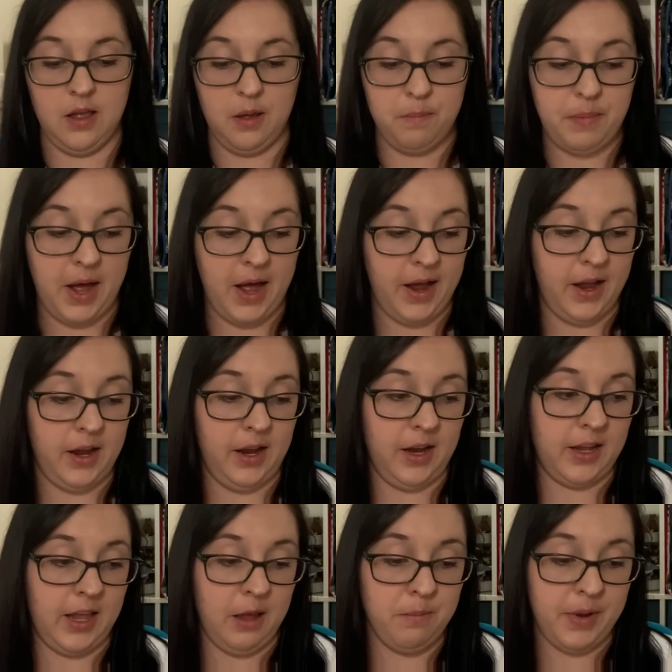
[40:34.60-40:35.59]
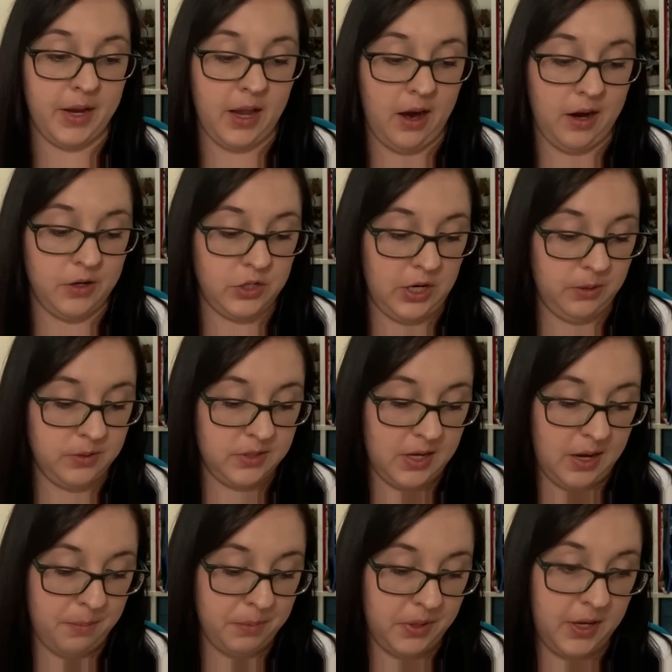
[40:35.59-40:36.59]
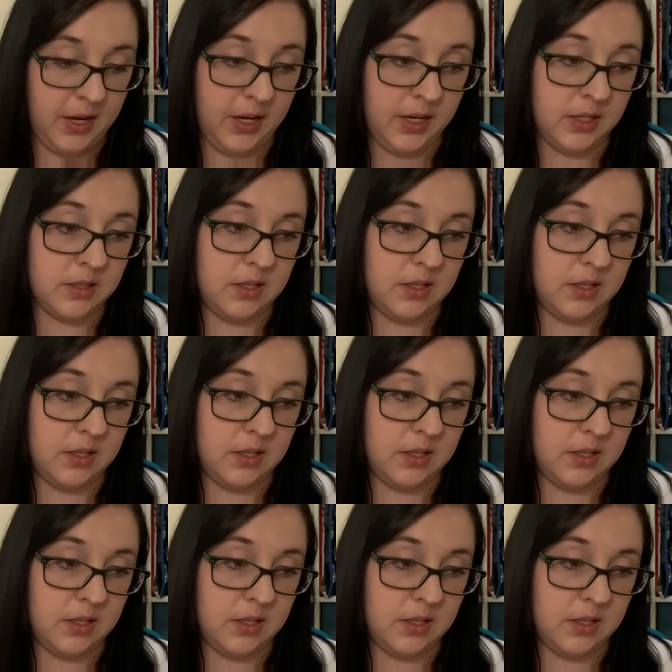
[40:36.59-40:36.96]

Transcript: By, again, by Carriage House Samplings,